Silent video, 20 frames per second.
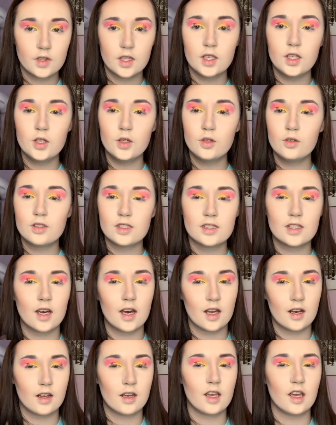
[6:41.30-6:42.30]
You just
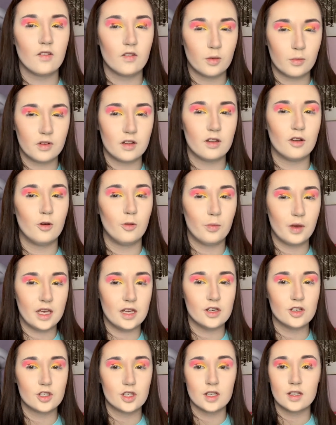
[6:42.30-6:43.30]
gotta give them a little
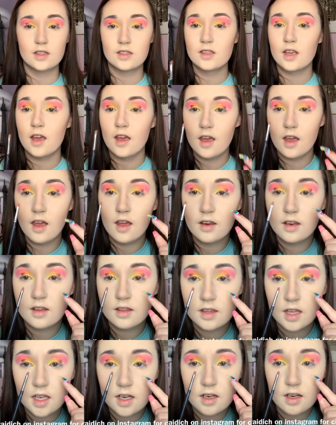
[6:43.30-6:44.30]
patience. And
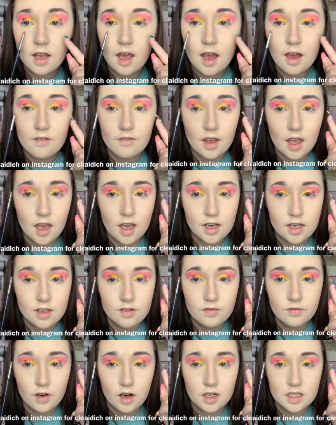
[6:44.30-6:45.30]
they didn't have any
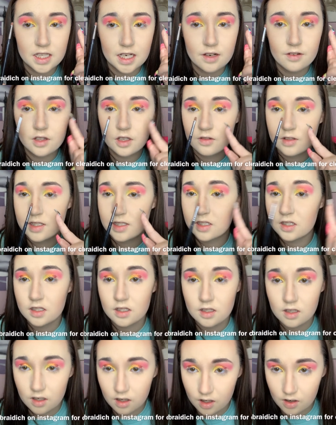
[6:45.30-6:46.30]
fallout. There
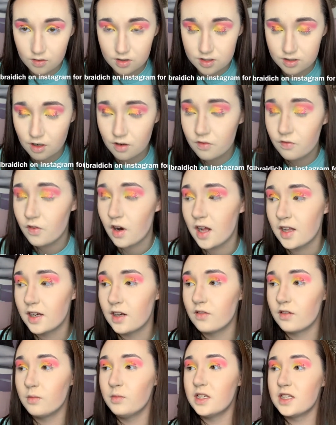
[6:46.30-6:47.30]
was no
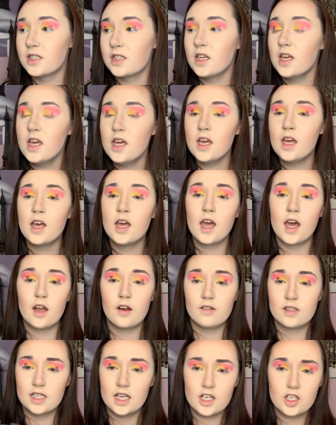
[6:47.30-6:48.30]
fallout from this, and I
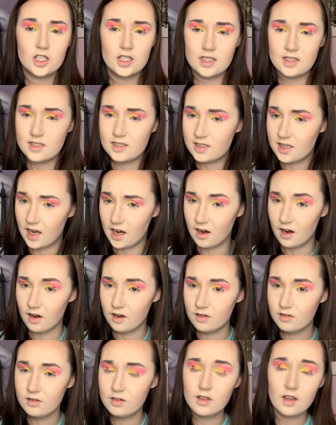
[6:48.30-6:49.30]
was actually
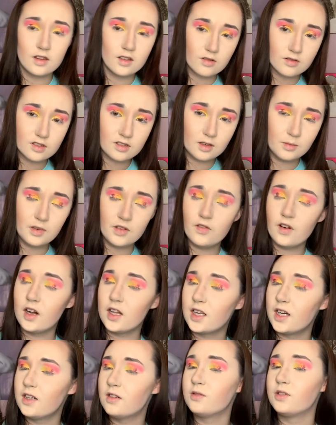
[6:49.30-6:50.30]
scared that there was gonna be
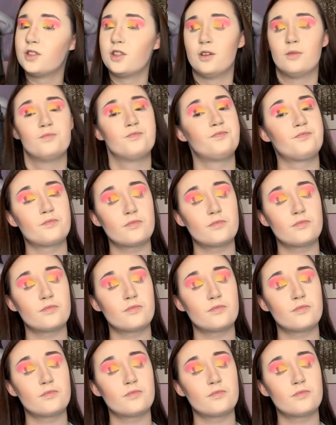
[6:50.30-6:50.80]
fallout. So,